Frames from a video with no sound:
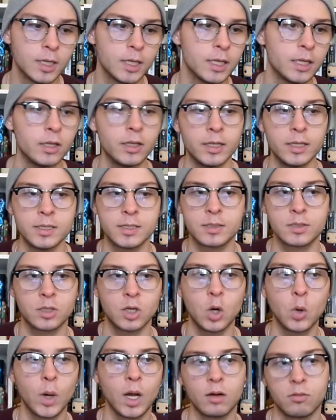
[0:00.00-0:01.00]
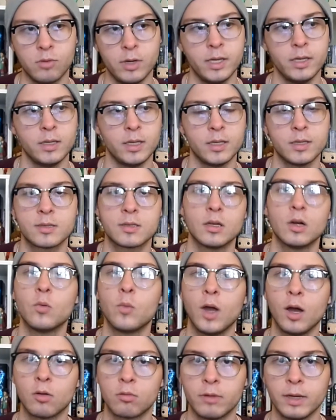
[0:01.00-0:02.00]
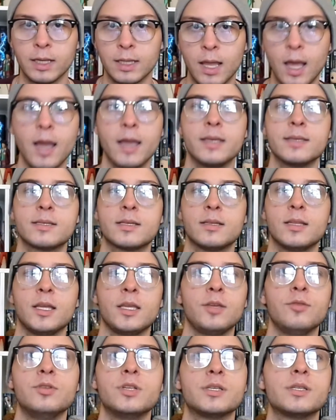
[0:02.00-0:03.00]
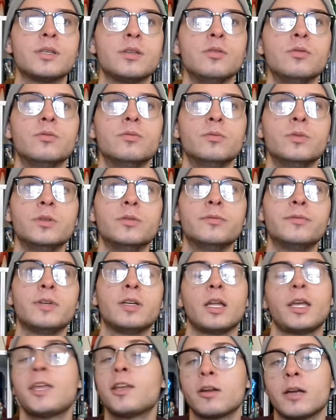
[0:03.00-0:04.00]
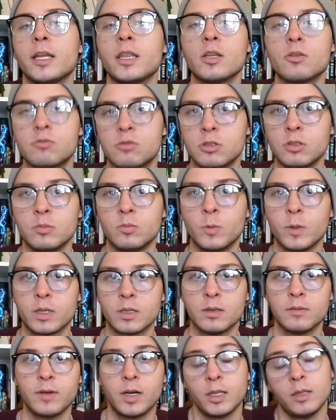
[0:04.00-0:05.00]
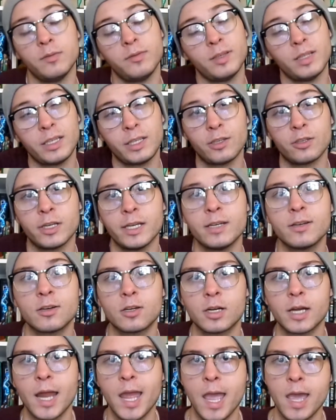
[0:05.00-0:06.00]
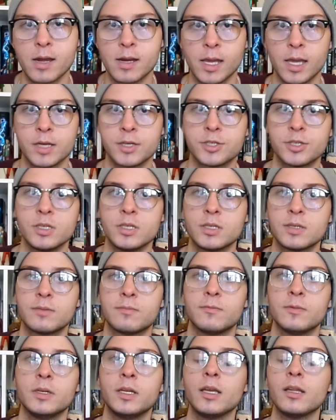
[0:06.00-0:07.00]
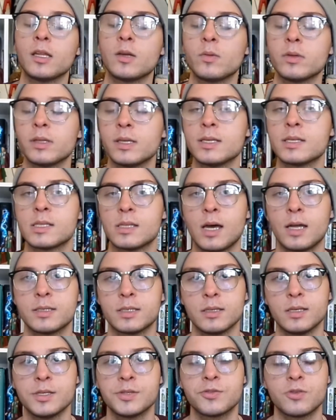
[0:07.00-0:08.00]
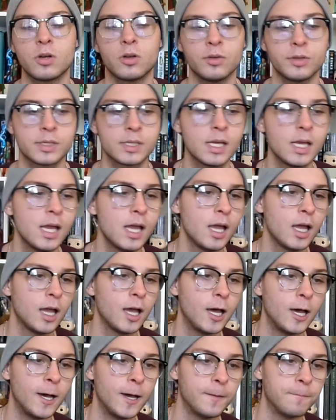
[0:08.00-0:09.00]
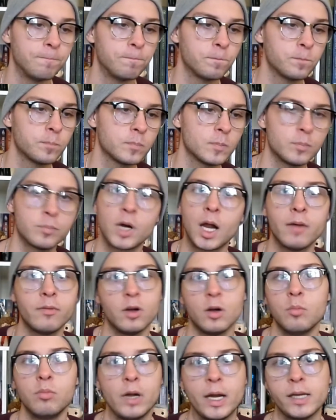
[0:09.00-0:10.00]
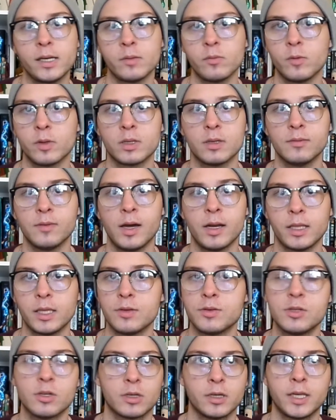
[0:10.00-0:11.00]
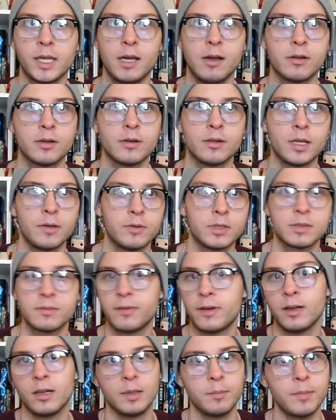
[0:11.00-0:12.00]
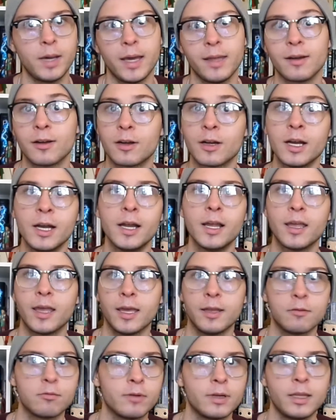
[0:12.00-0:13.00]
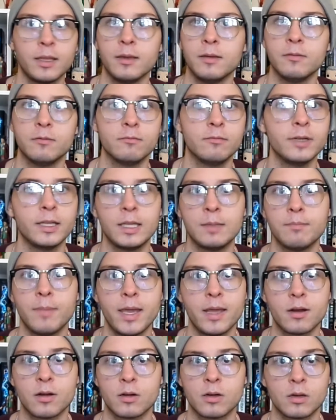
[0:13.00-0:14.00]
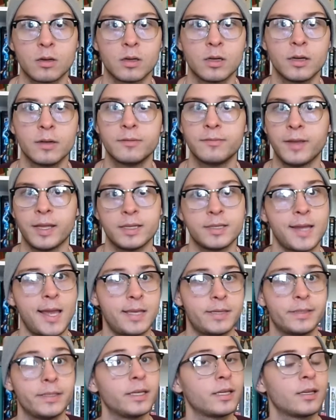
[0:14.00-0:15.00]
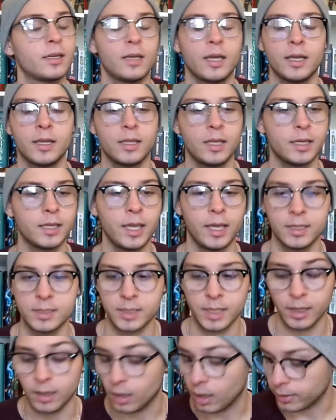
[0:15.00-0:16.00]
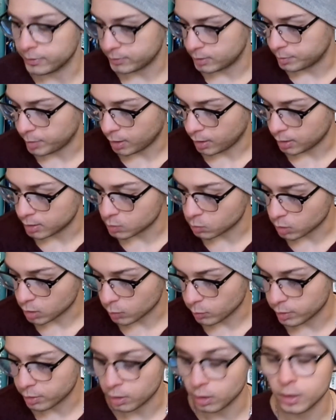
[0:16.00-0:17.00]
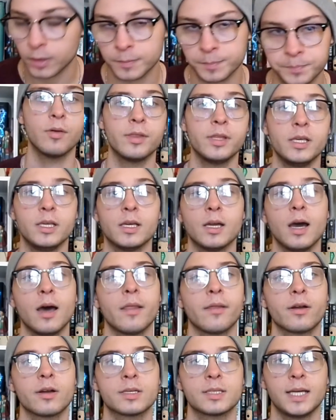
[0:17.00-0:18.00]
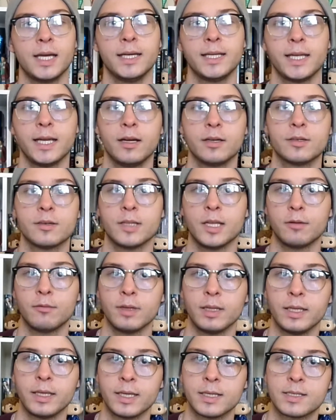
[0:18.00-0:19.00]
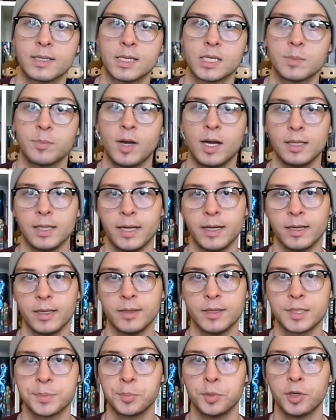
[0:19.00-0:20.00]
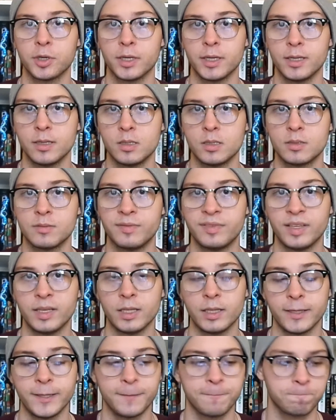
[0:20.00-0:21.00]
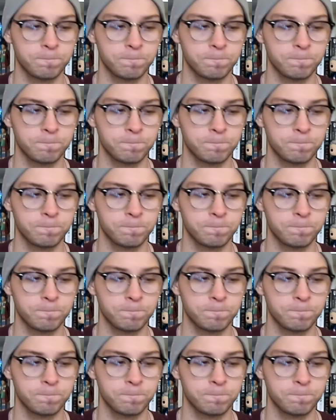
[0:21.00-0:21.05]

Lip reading: is so well written and so well realized that you feel like you're in the room with Navani. You feel like you're in her head as she's dealing with these thoughts and these struggles. Bravo, Brandon, with Navani. You took a character that was fairly minor and really, really made her fantastic. I can't say enough about his work with her. The other side character that really gets the spotlight in this book is Venli.